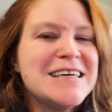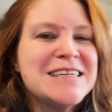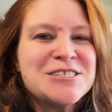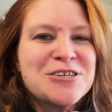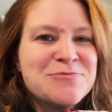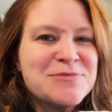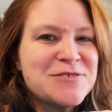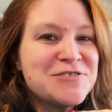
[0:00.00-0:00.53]
In
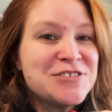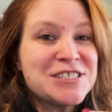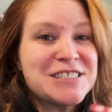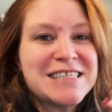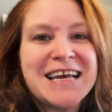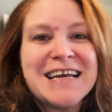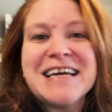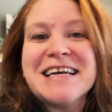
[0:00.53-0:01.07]
terms of
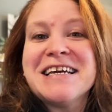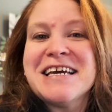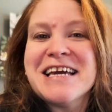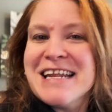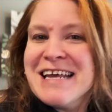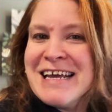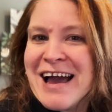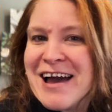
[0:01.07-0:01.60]
just like
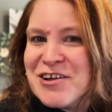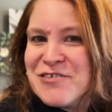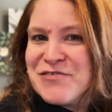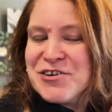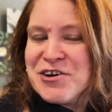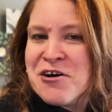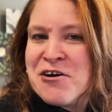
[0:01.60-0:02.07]
getting out of your